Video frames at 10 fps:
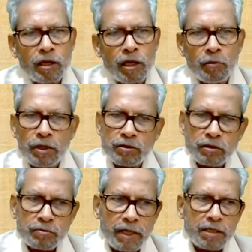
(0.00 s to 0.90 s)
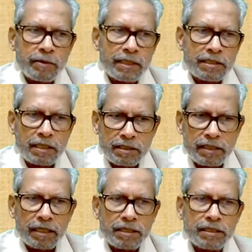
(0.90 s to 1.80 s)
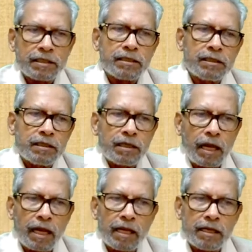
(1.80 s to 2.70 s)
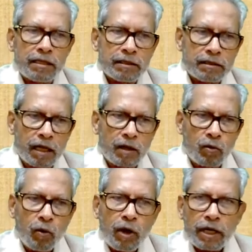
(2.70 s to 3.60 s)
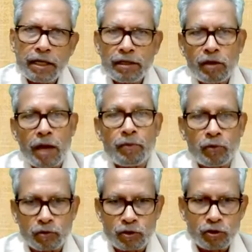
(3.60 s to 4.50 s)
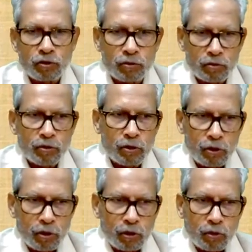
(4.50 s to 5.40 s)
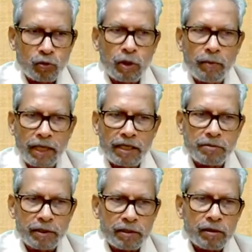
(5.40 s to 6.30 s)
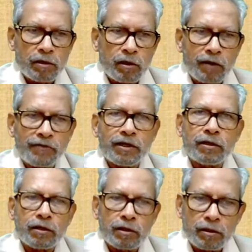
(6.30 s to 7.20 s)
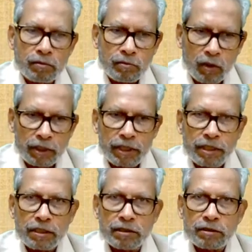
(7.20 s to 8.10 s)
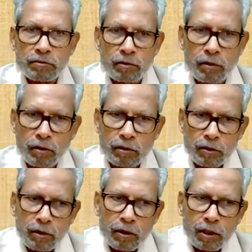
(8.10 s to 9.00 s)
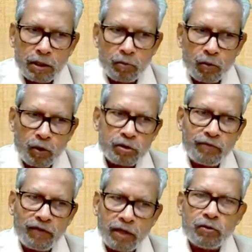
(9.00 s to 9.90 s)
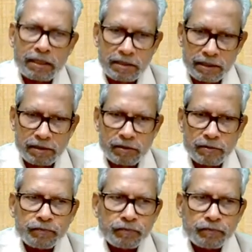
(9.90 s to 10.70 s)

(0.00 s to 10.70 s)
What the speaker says: Human resource management is a strategic and the coherent approach to the management of an organization's the most value assets.